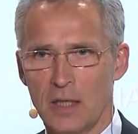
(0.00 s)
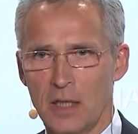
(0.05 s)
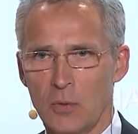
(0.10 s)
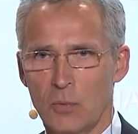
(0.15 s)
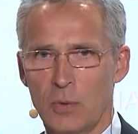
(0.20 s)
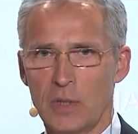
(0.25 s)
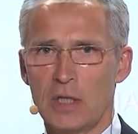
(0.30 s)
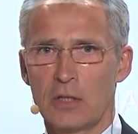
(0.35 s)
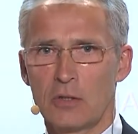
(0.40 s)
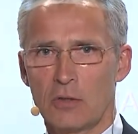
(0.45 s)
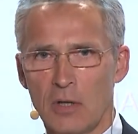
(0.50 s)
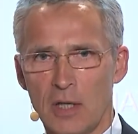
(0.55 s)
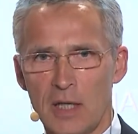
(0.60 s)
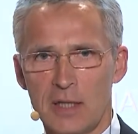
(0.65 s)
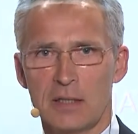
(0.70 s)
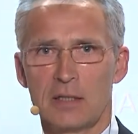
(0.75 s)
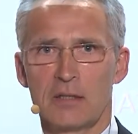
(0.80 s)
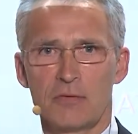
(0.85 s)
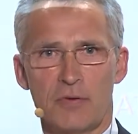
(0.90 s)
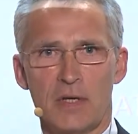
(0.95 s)
We did
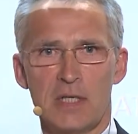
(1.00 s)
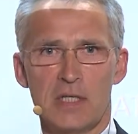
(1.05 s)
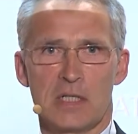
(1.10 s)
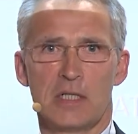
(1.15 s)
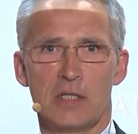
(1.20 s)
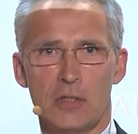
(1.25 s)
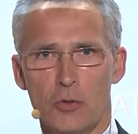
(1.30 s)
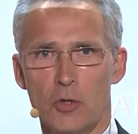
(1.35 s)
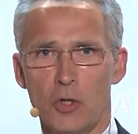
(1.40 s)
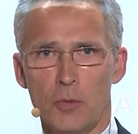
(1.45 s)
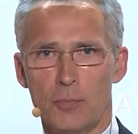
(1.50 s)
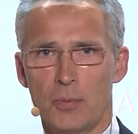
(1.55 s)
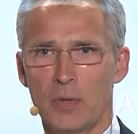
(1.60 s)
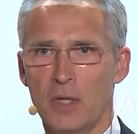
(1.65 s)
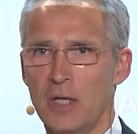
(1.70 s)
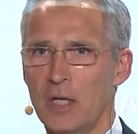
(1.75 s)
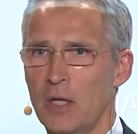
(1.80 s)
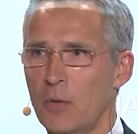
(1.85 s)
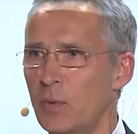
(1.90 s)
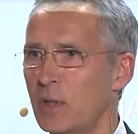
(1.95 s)
collective defense in Europe.
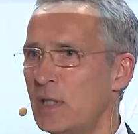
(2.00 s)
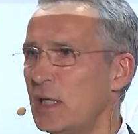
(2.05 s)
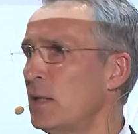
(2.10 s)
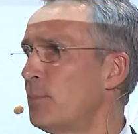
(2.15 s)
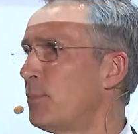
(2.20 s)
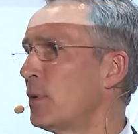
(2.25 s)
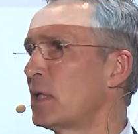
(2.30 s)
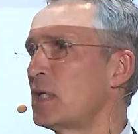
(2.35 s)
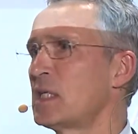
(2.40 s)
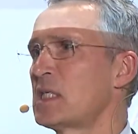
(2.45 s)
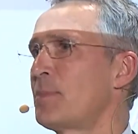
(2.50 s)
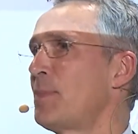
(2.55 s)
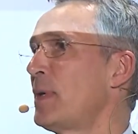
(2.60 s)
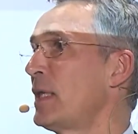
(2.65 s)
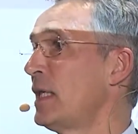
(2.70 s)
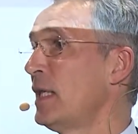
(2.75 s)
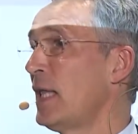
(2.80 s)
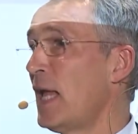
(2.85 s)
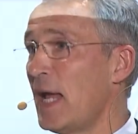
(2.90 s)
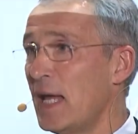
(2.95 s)
We didn't
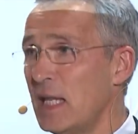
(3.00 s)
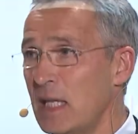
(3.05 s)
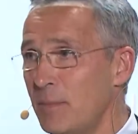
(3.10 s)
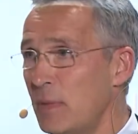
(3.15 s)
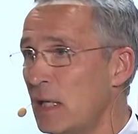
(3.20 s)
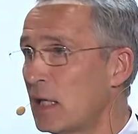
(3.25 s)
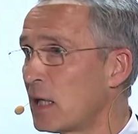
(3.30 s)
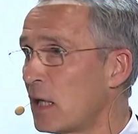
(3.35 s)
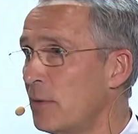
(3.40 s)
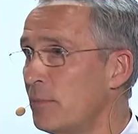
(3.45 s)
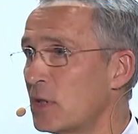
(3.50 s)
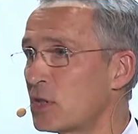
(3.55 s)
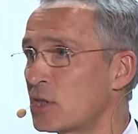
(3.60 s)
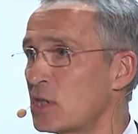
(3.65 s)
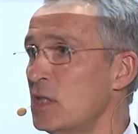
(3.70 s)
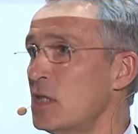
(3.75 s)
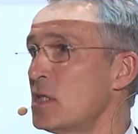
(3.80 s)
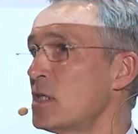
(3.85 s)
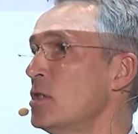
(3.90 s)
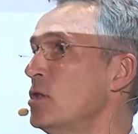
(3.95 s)
participate in any military
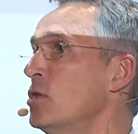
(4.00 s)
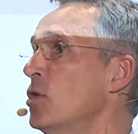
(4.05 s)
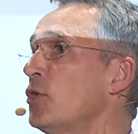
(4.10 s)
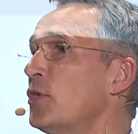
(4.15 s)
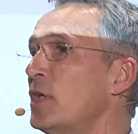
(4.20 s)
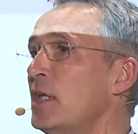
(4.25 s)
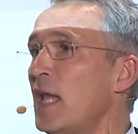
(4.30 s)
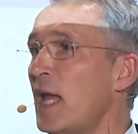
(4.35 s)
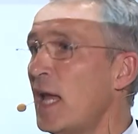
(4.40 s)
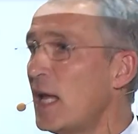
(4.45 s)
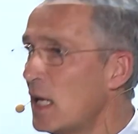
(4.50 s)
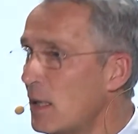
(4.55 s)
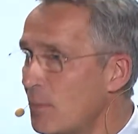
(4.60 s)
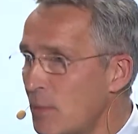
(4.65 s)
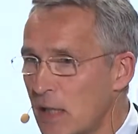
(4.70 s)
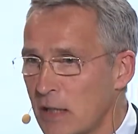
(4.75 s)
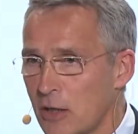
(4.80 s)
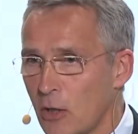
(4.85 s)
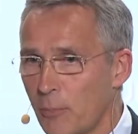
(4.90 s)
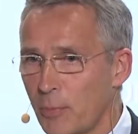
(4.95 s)
missions, not in any
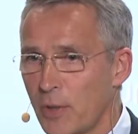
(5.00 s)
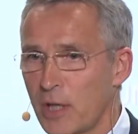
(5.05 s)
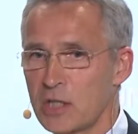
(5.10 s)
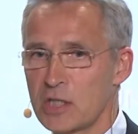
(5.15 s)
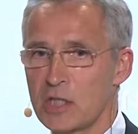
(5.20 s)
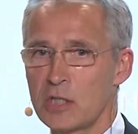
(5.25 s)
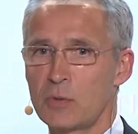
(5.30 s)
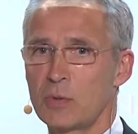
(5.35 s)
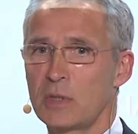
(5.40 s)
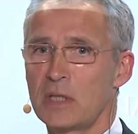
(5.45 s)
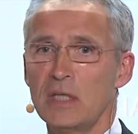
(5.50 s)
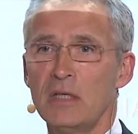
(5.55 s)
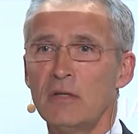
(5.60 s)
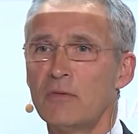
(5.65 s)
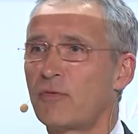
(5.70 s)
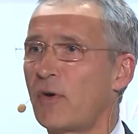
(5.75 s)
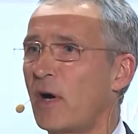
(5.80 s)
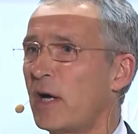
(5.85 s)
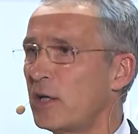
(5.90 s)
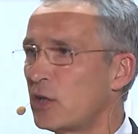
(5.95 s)
military operations. We didn't
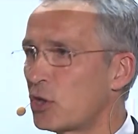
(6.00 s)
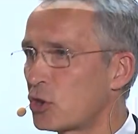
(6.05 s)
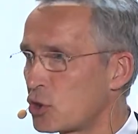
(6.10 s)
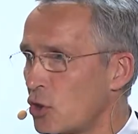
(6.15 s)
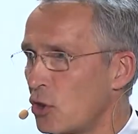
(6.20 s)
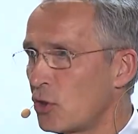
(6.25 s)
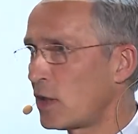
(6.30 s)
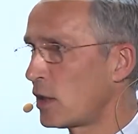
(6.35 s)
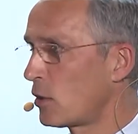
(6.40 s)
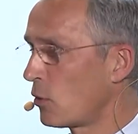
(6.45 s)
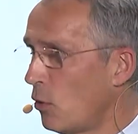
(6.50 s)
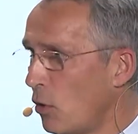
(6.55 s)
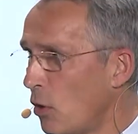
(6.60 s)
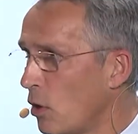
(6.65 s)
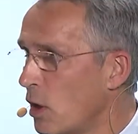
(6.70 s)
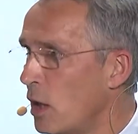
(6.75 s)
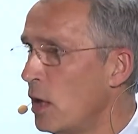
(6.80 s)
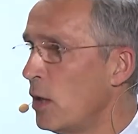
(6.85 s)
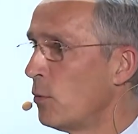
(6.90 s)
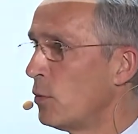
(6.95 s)
fire a shot at
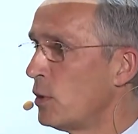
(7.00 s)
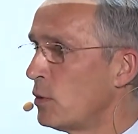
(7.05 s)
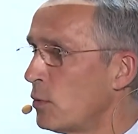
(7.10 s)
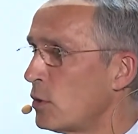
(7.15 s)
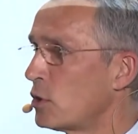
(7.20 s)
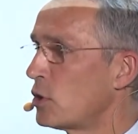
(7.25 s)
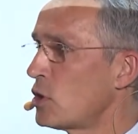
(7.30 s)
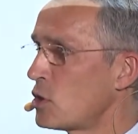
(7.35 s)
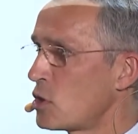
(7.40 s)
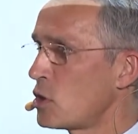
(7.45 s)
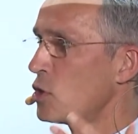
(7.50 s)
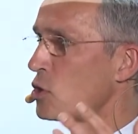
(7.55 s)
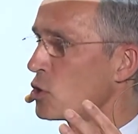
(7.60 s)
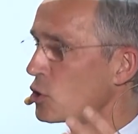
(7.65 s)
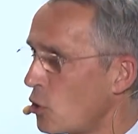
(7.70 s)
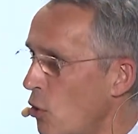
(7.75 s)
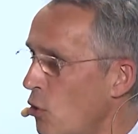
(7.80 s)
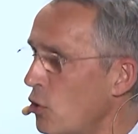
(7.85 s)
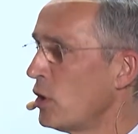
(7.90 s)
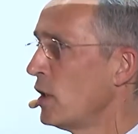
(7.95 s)
all. We were just
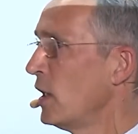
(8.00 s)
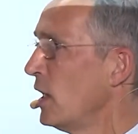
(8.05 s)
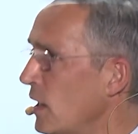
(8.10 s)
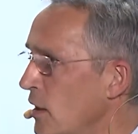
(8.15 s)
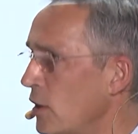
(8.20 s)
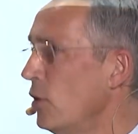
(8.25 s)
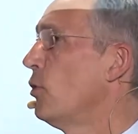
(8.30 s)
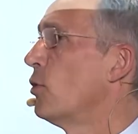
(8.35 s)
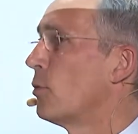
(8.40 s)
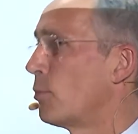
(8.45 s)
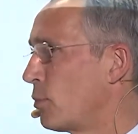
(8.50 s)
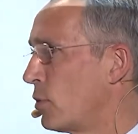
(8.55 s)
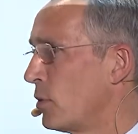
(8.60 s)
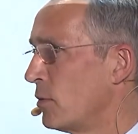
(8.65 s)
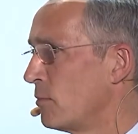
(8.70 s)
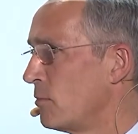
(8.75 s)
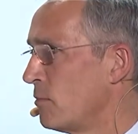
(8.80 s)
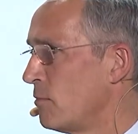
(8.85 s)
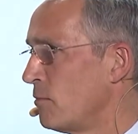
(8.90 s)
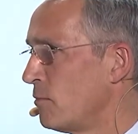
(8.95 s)
strong in Europe.
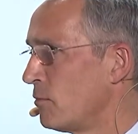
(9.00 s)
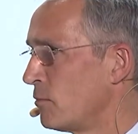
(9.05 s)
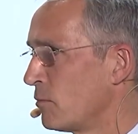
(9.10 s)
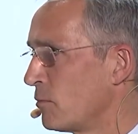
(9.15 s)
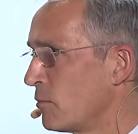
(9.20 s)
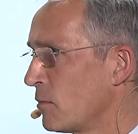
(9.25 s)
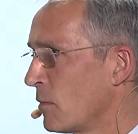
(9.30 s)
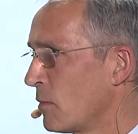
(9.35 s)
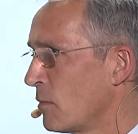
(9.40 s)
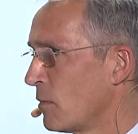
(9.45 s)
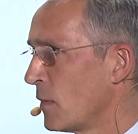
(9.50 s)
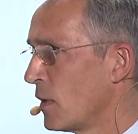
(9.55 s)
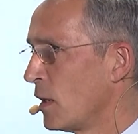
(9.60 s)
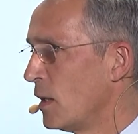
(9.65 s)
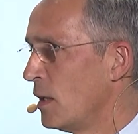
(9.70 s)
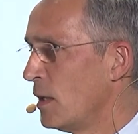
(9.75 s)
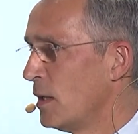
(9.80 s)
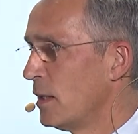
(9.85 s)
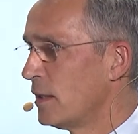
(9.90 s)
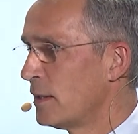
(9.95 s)

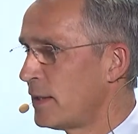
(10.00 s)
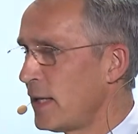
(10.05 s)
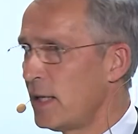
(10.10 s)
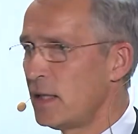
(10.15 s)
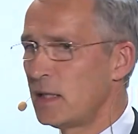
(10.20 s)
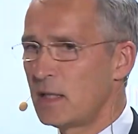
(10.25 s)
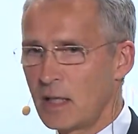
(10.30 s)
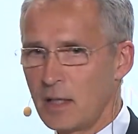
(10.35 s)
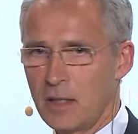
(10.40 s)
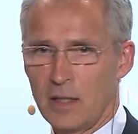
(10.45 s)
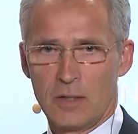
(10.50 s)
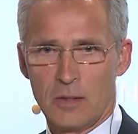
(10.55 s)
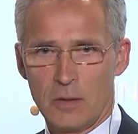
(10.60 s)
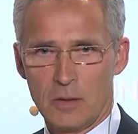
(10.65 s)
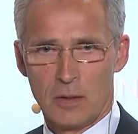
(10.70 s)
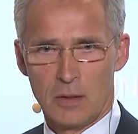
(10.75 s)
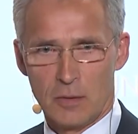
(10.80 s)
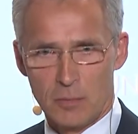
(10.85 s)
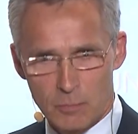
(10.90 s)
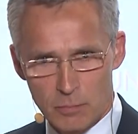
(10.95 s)
Then the
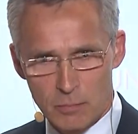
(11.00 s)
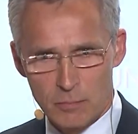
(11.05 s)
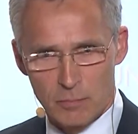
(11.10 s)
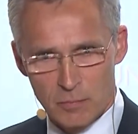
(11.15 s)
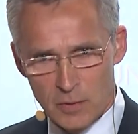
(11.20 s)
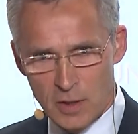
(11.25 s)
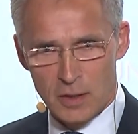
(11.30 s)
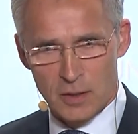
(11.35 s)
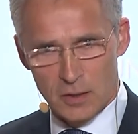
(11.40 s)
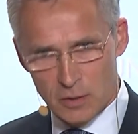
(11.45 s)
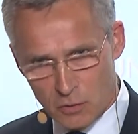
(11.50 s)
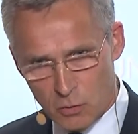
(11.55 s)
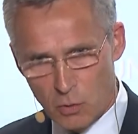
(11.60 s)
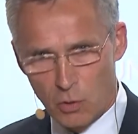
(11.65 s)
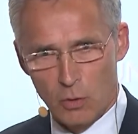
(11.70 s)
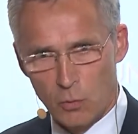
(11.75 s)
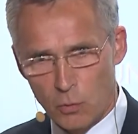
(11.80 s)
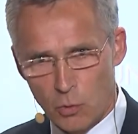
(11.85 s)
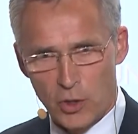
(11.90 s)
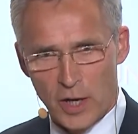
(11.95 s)

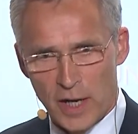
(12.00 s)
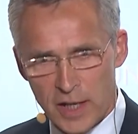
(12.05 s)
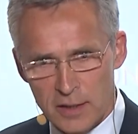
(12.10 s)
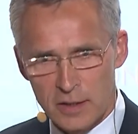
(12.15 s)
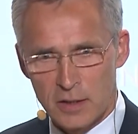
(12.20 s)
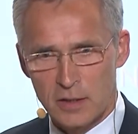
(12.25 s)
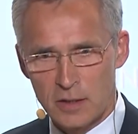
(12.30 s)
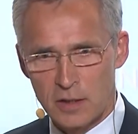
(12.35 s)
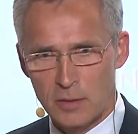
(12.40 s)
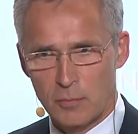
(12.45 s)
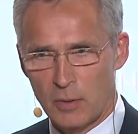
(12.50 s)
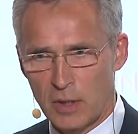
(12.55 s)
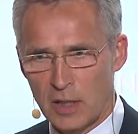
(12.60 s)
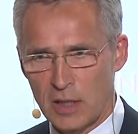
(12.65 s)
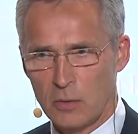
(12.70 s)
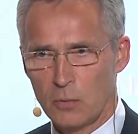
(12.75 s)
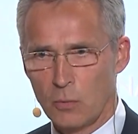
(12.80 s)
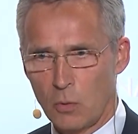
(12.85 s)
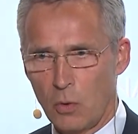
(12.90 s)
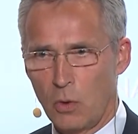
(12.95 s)
Cold War ended, the
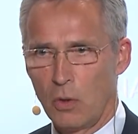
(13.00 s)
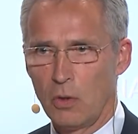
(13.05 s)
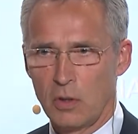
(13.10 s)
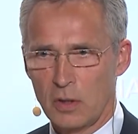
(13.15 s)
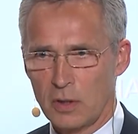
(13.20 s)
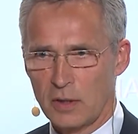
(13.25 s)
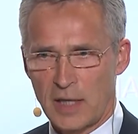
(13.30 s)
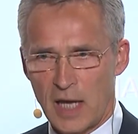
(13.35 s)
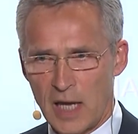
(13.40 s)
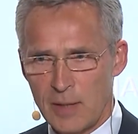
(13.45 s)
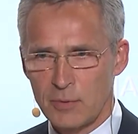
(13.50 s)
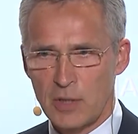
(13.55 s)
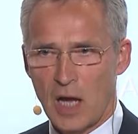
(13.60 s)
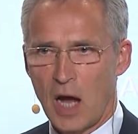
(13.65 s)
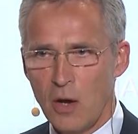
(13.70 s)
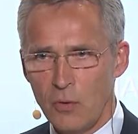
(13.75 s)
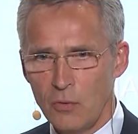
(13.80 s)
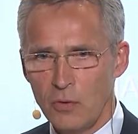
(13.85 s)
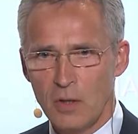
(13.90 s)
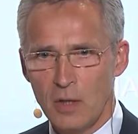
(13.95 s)
Berlin Wall came
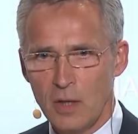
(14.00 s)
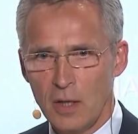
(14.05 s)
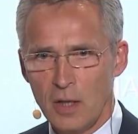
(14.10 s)
down,